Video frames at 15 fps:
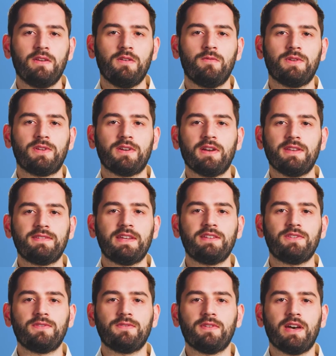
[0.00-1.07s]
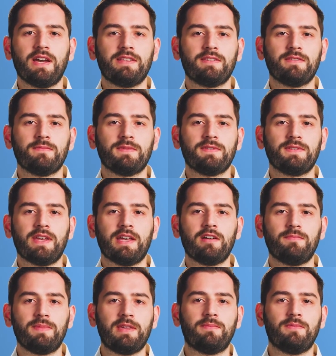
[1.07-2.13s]
which are essential items to
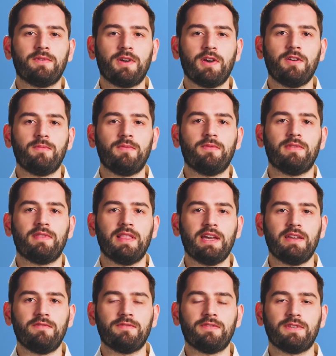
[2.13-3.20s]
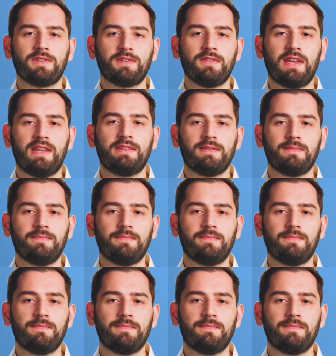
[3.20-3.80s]
help people cope with life on the street.